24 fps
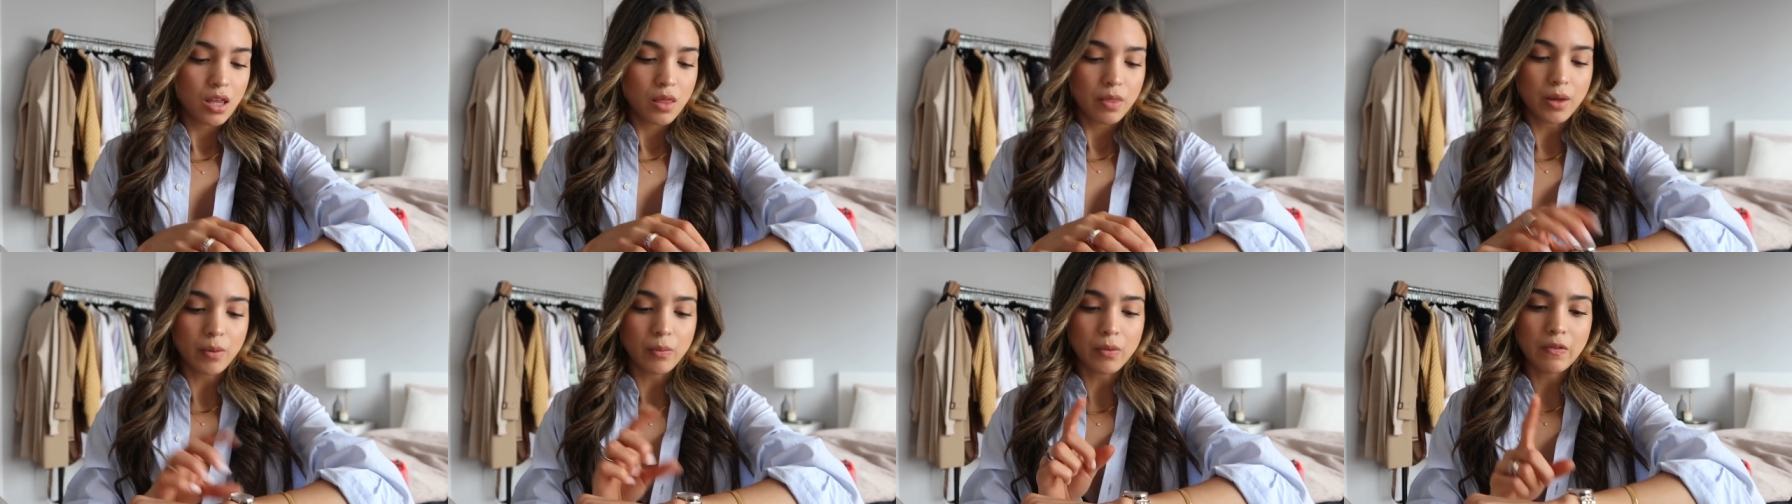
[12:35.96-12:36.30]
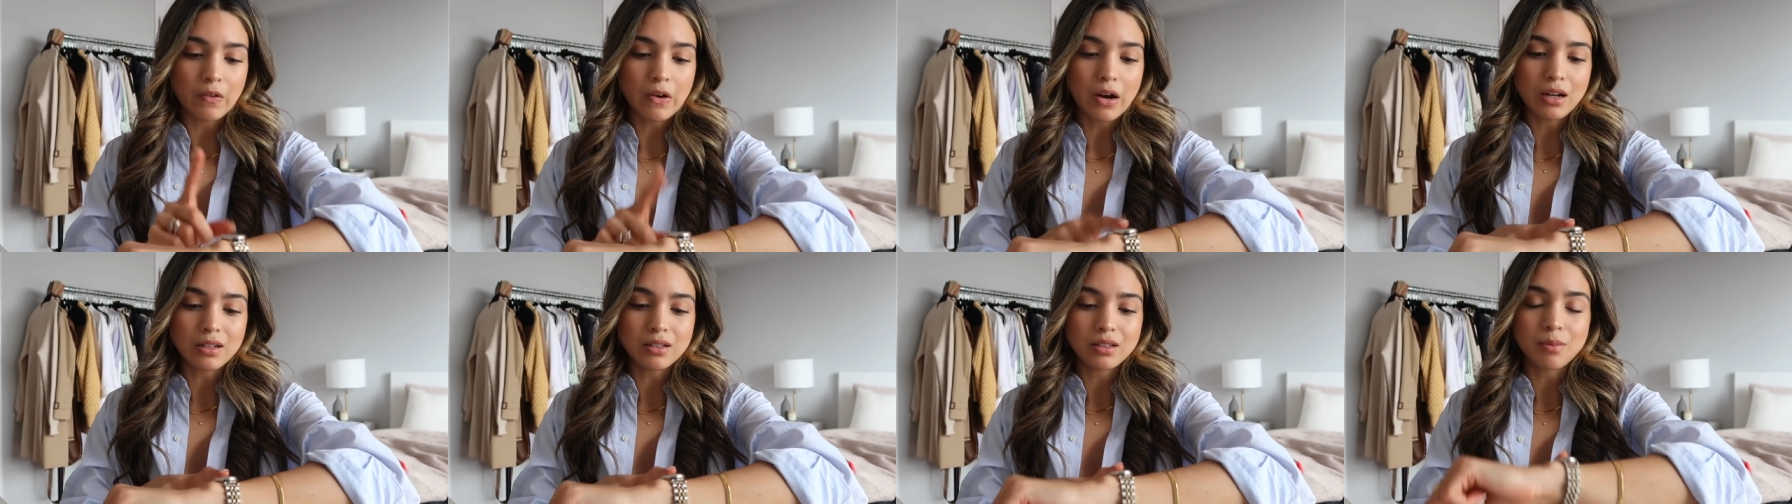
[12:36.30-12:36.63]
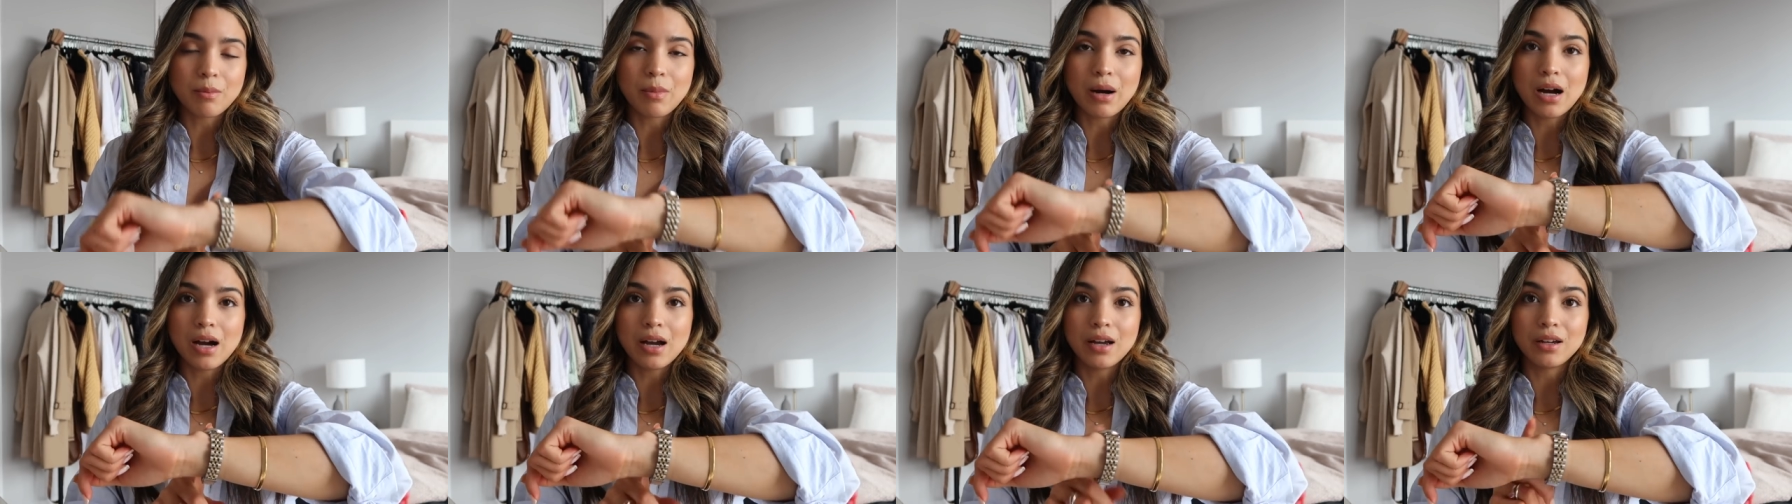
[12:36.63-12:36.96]
Then we've got
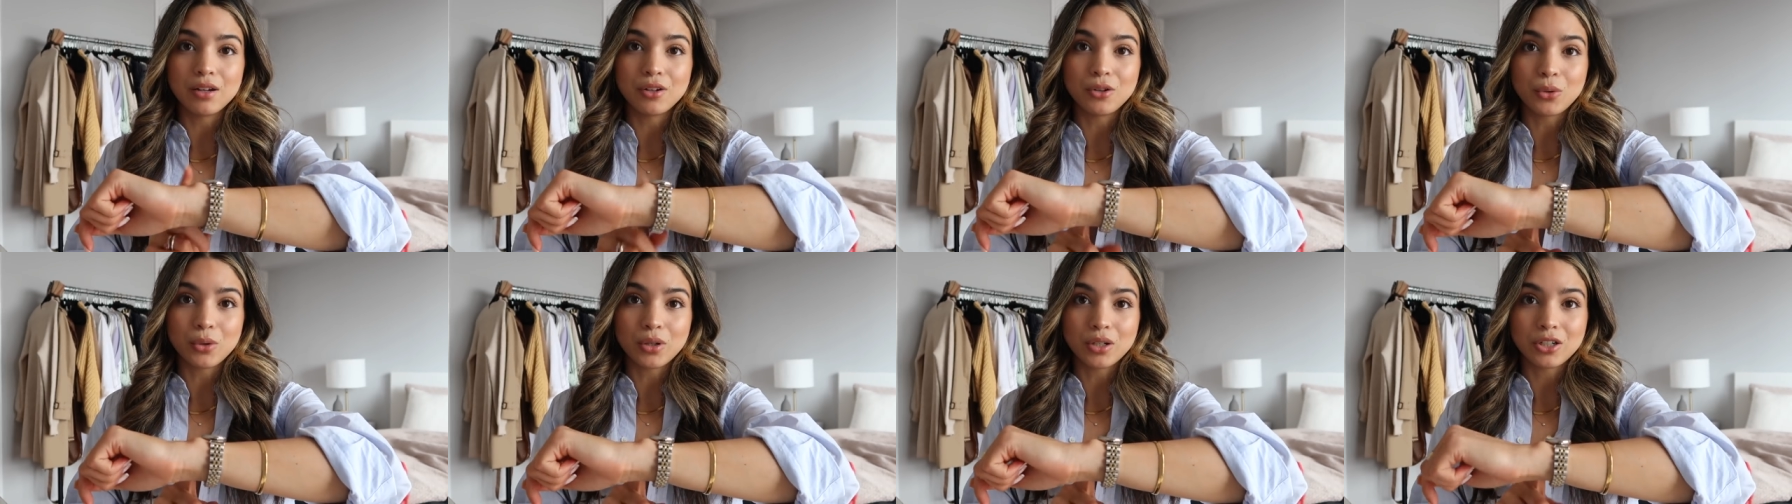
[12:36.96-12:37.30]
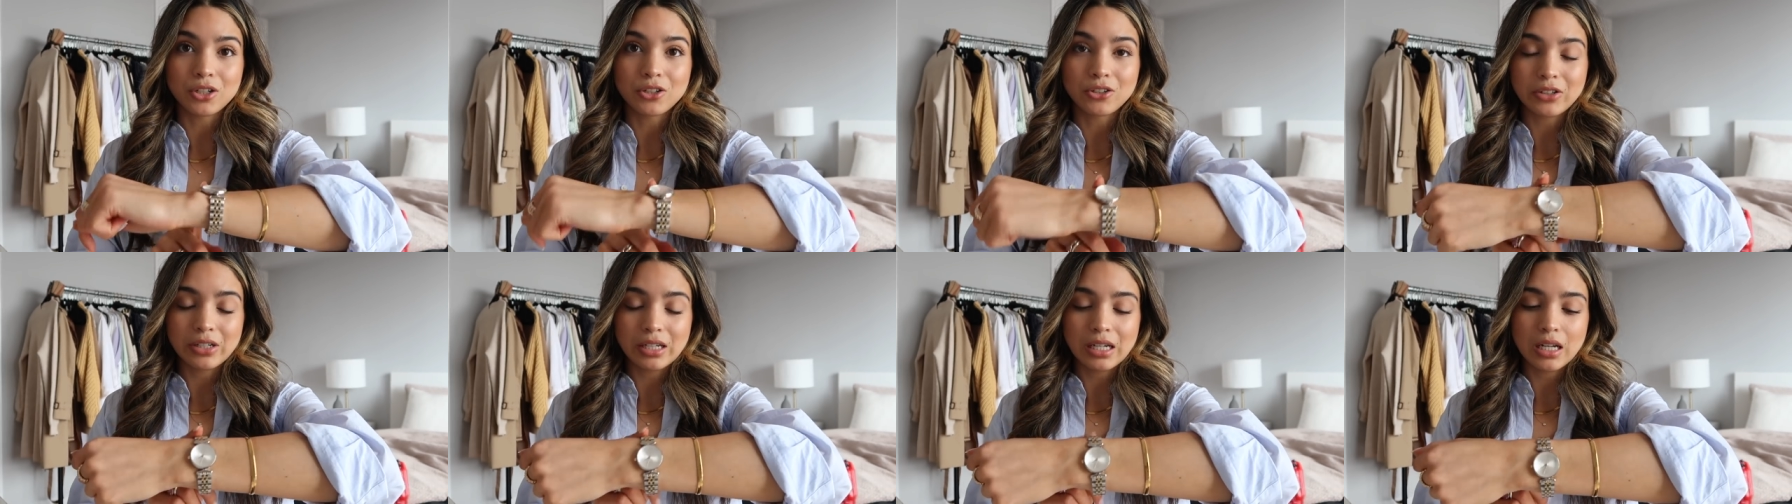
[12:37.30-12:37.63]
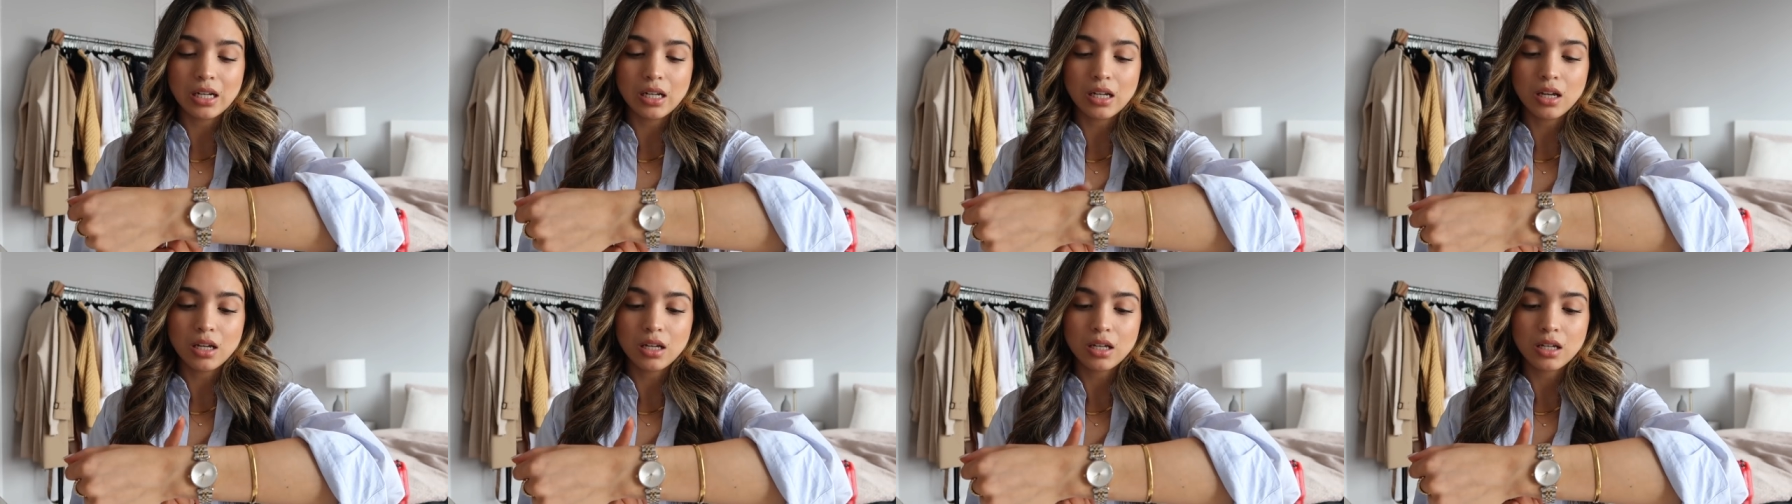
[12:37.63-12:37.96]
my
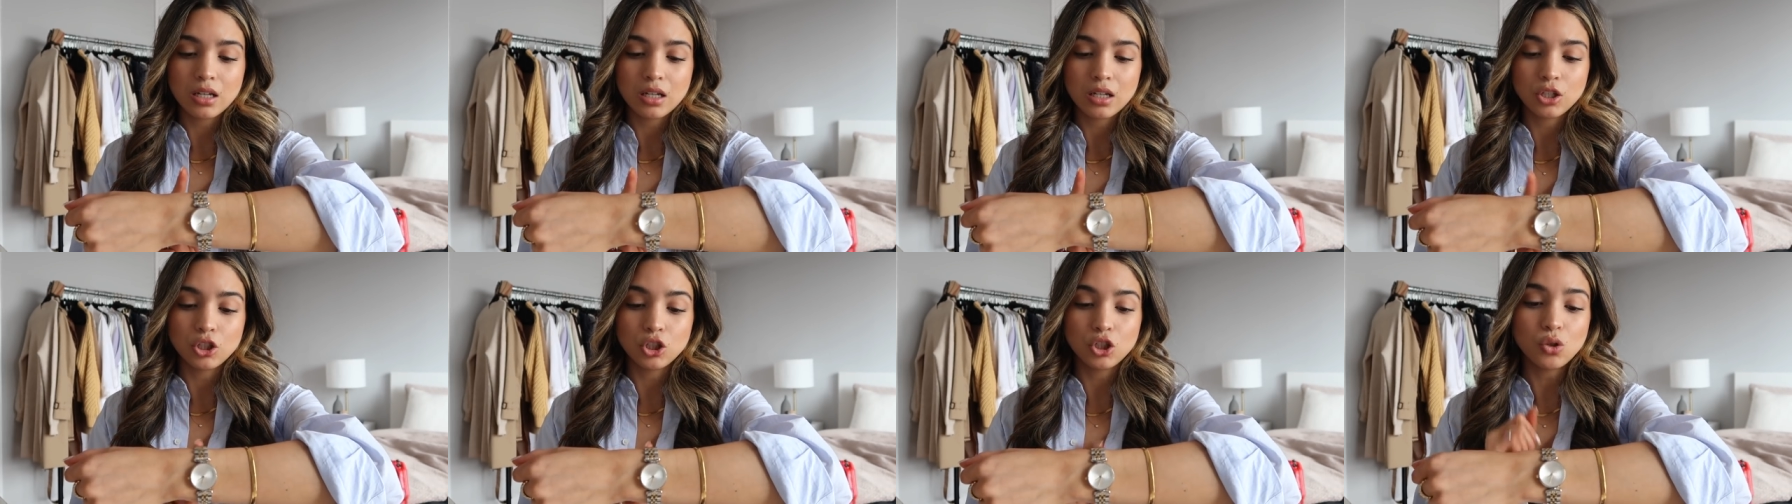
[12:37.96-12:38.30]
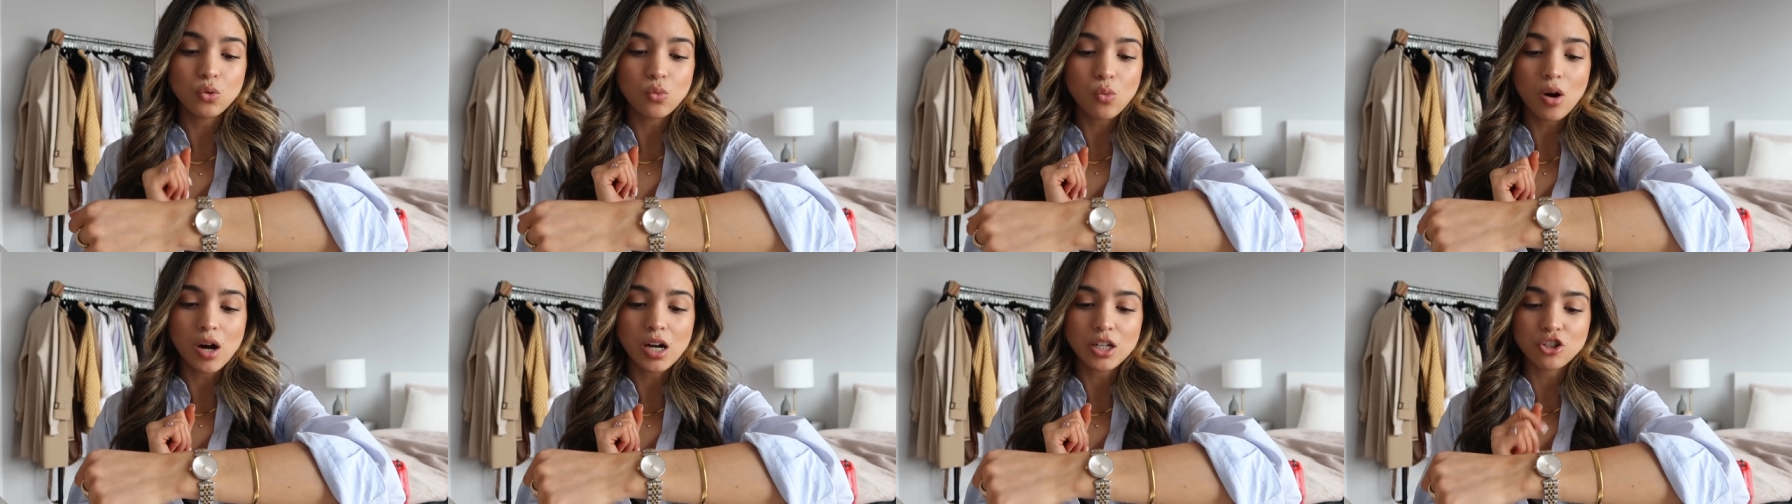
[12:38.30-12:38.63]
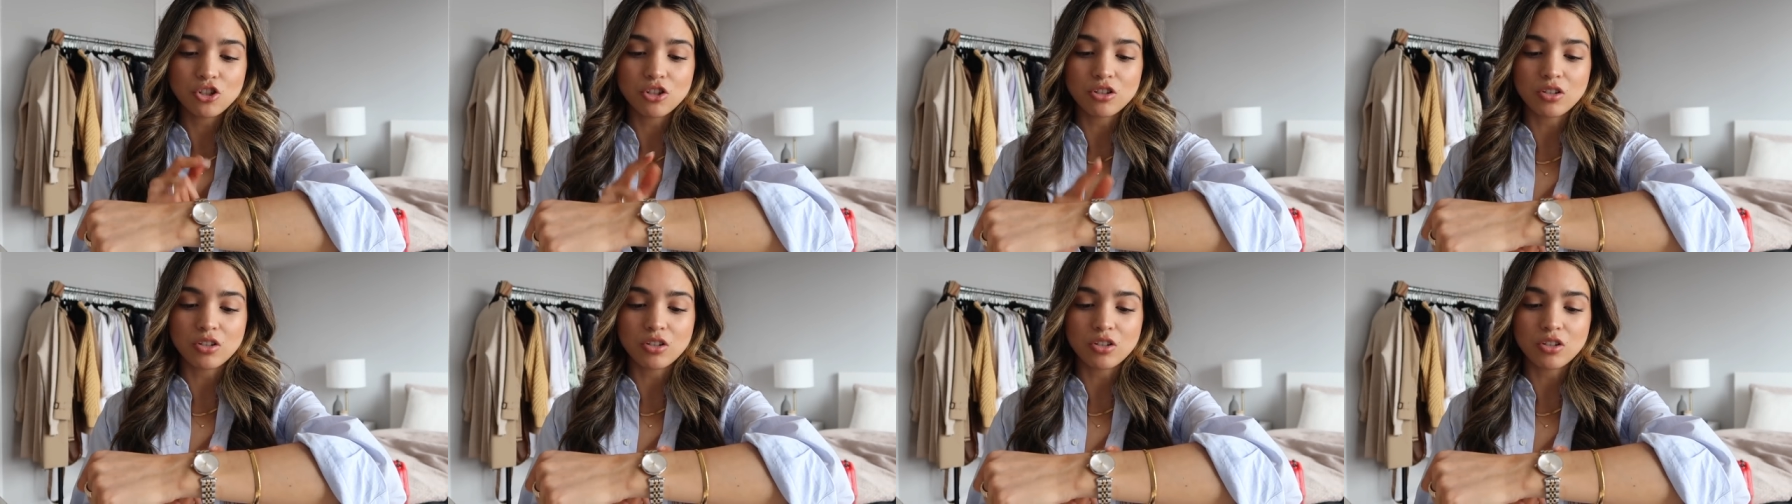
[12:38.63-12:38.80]
Nordgreen new watch.